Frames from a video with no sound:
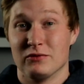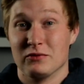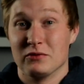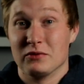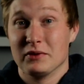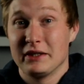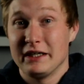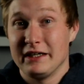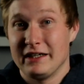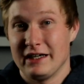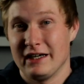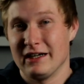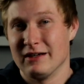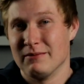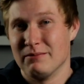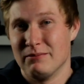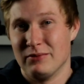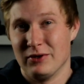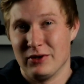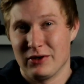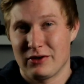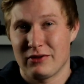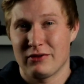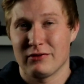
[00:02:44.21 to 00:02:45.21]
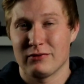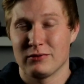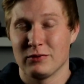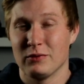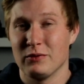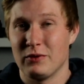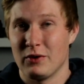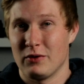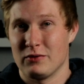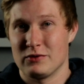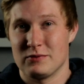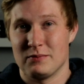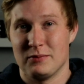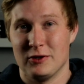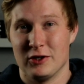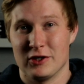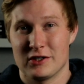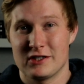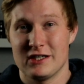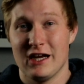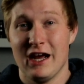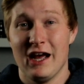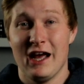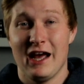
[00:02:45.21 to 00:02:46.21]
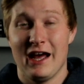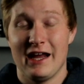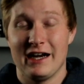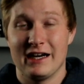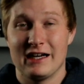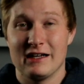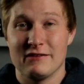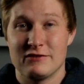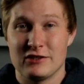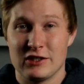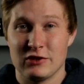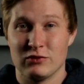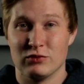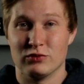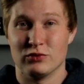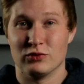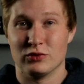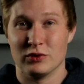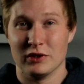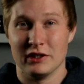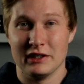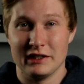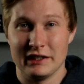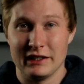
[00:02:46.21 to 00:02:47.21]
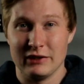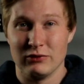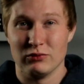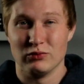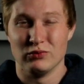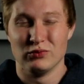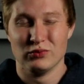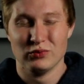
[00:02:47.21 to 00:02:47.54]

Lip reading: reading a book through those books, and it gives a really,